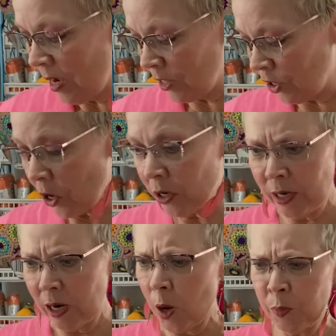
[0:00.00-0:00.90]
I started it
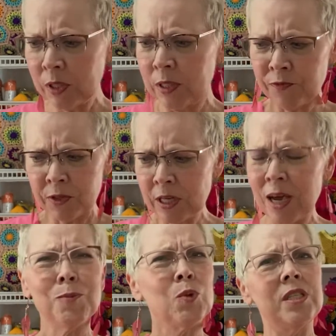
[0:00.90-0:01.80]
a couple of different
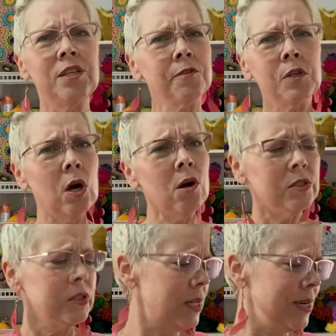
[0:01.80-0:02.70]
times with different
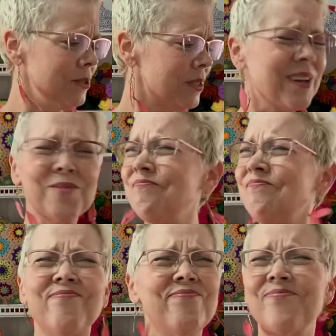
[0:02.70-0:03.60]
yarns, and then I was like,
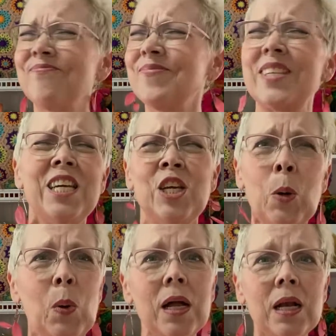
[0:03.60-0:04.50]
you know
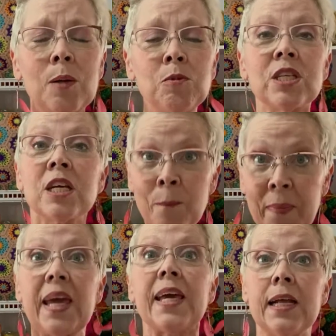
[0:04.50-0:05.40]
what? I'm just gonna
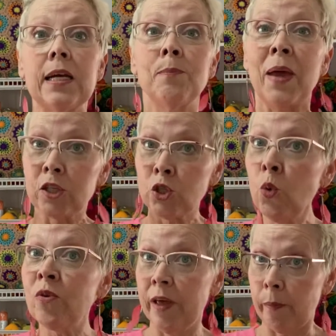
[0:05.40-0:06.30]
make
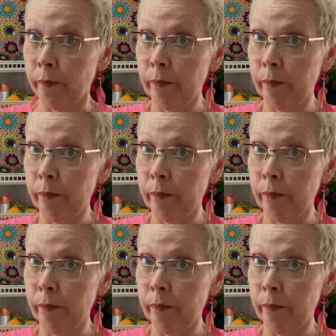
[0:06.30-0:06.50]
2 of them.